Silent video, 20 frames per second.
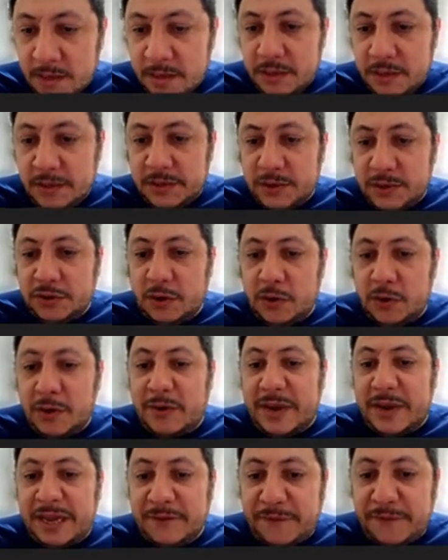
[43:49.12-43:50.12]
So you
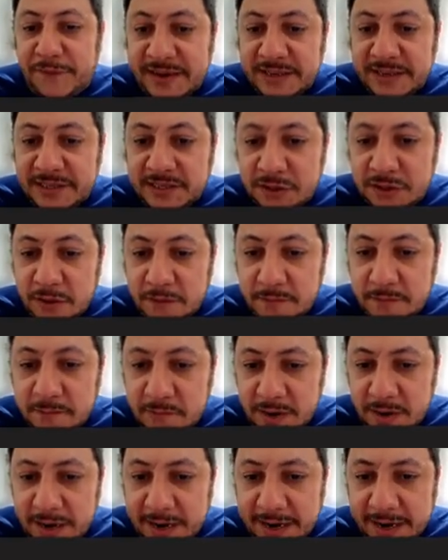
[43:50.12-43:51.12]
can find
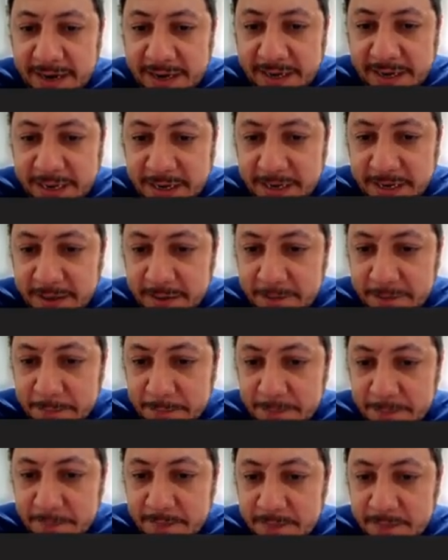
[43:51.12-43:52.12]
some arc
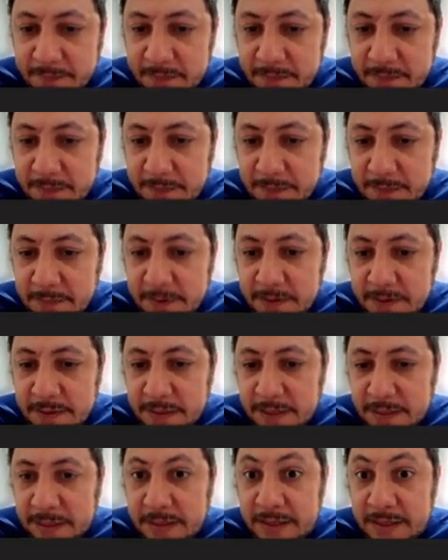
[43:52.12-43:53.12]

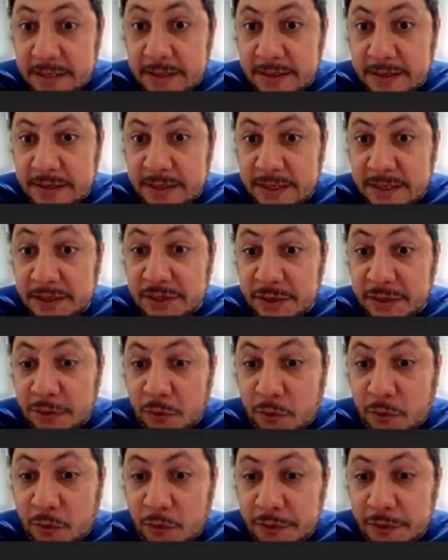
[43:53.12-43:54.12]
in the tangent
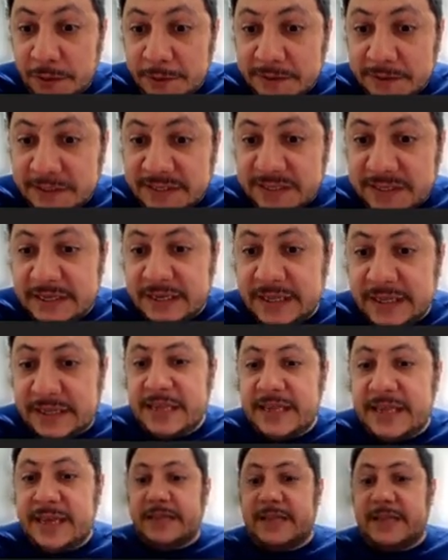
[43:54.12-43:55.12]
cone such
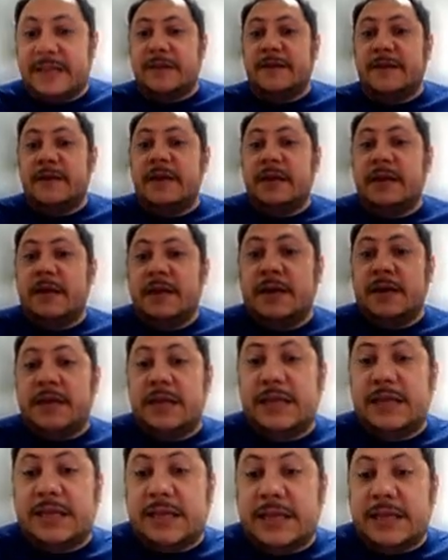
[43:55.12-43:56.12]
that
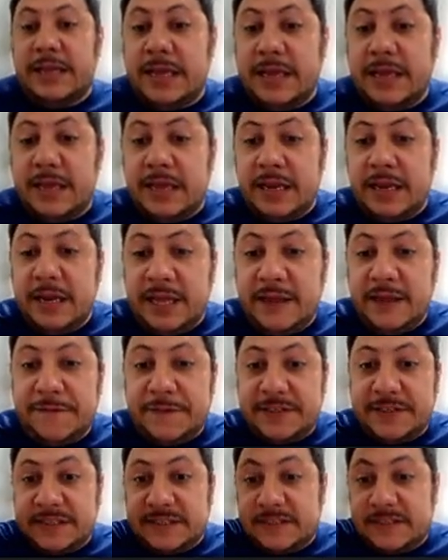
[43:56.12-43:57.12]
it
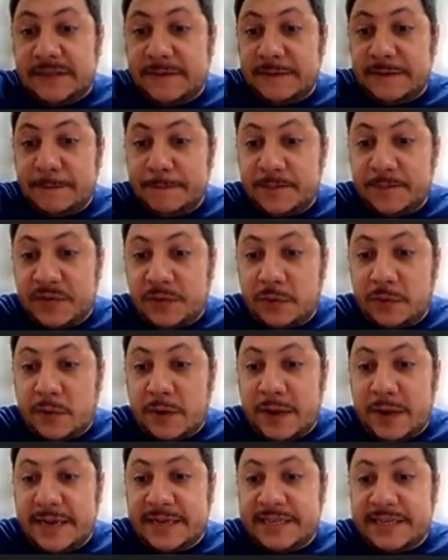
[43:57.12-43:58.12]
lifts to
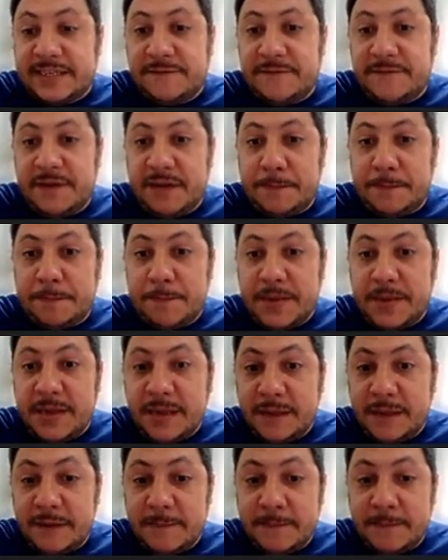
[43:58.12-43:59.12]
x via
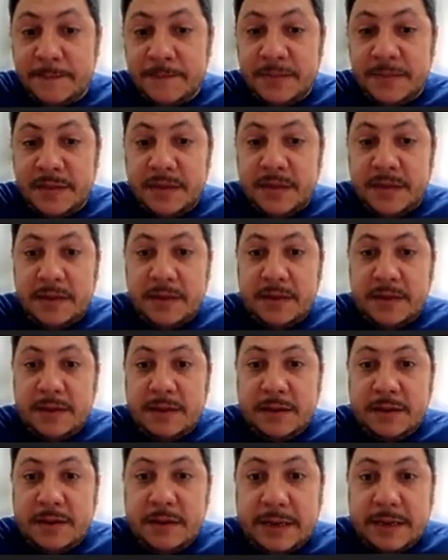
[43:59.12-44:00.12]
P
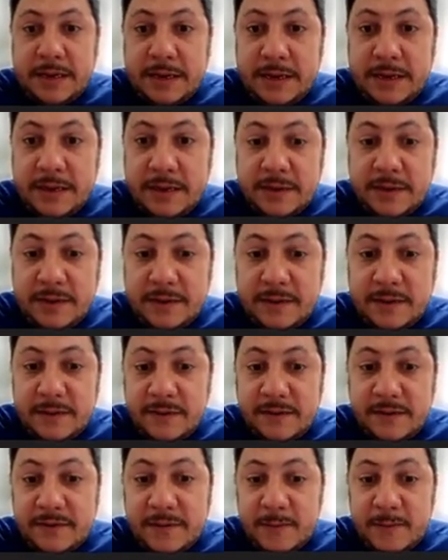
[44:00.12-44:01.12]

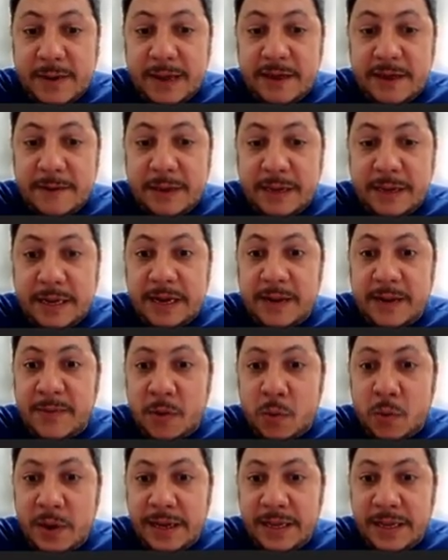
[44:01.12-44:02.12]
by gamma
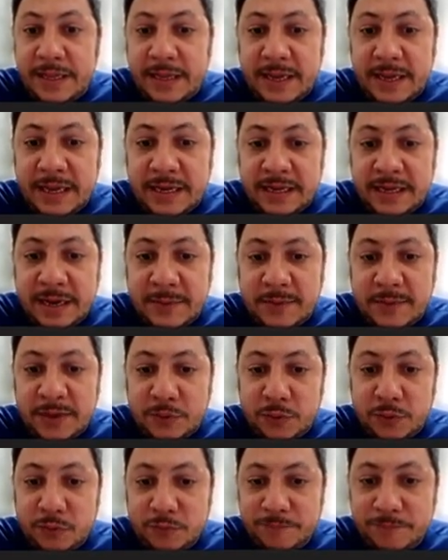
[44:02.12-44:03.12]
1 and gamma
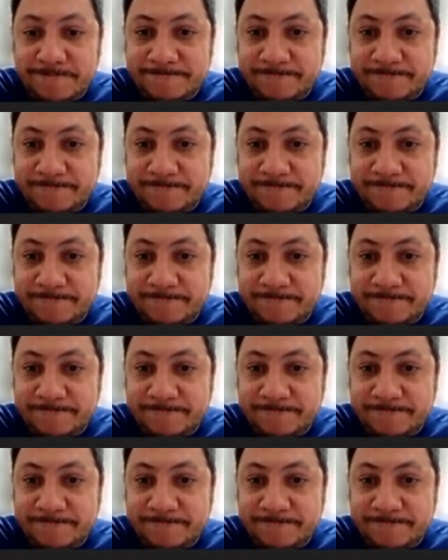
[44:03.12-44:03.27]
2.